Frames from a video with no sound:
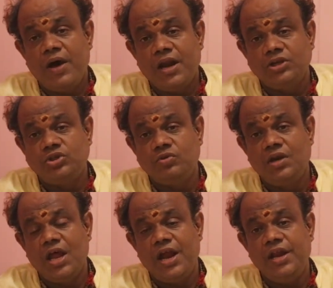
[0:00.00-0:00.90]

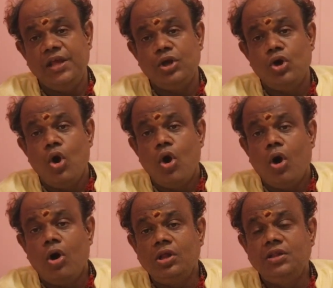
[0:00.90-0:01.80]
parachute gliding,
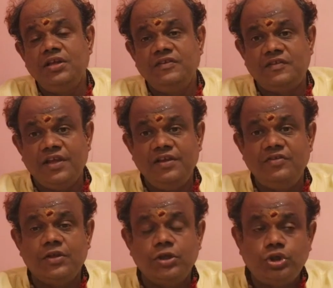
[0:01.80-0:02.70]
all these
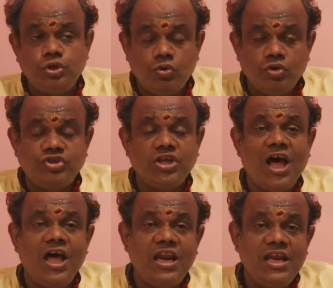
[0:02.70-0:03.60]
things
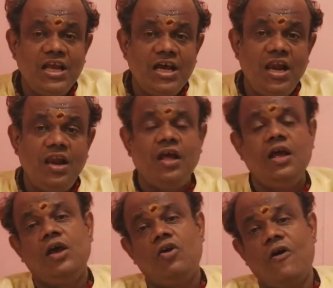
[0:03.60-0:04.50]
shows a real
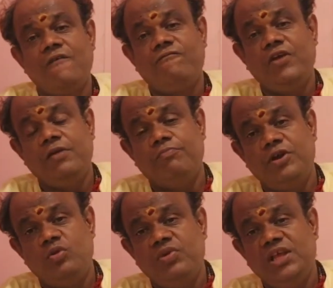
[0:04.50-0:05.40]
conflict
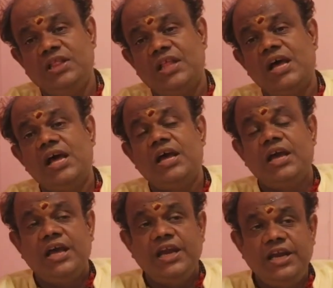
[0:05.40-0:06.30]
between the
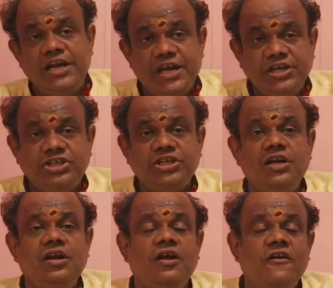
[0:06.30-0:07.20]

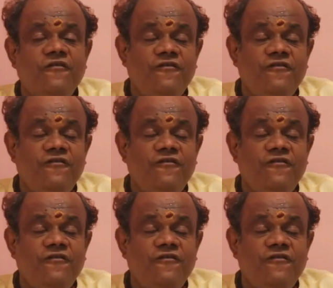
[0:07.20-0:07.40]
intention,